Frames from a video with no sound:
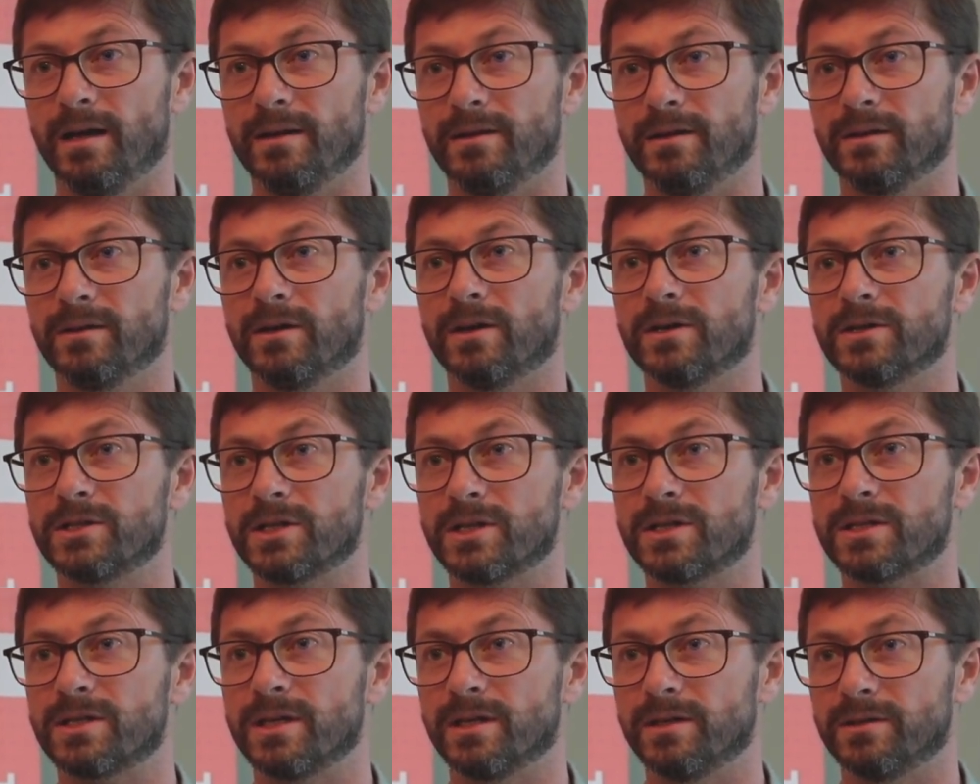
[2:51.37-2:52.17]

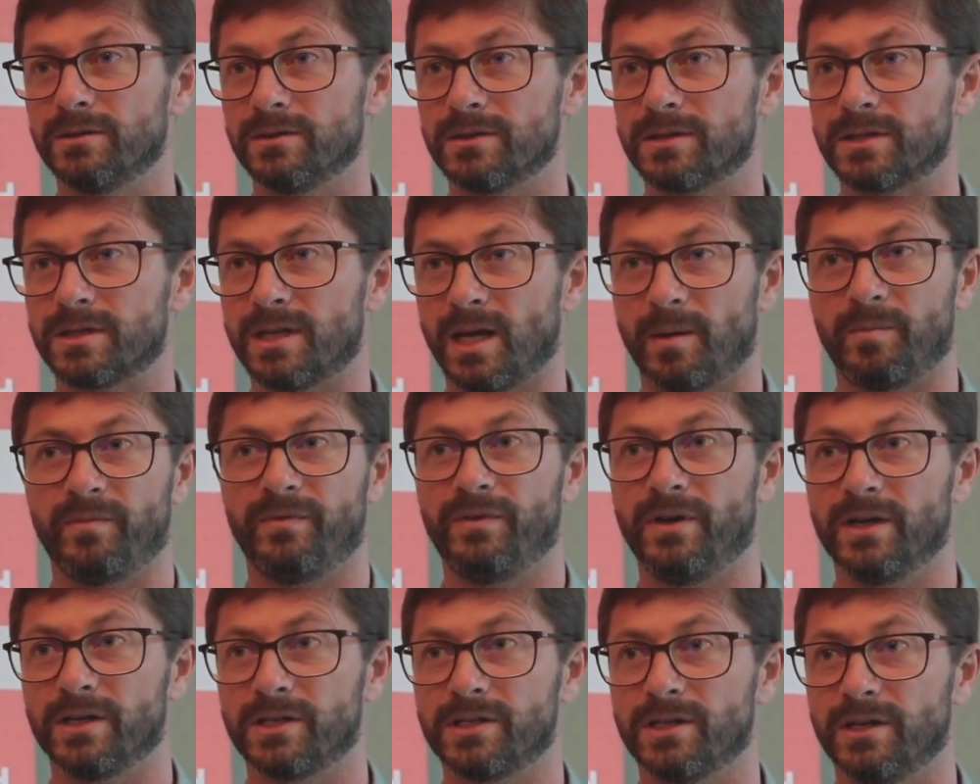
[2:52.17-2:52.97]
largest single step
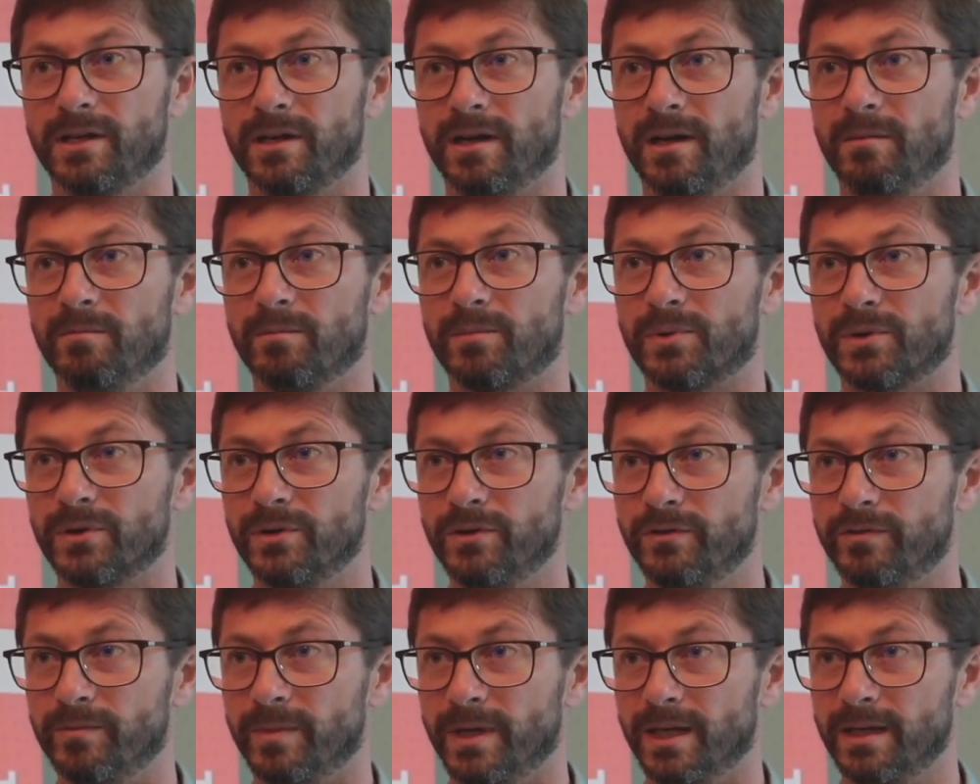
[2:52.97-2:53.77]
function
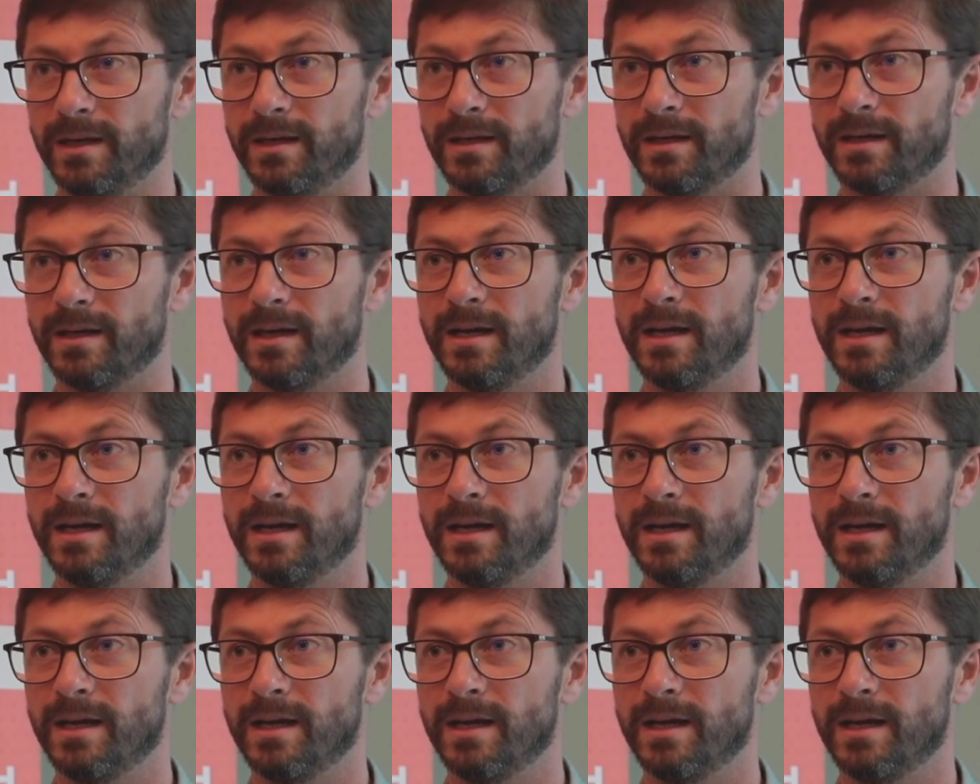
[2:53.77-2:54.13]
improvement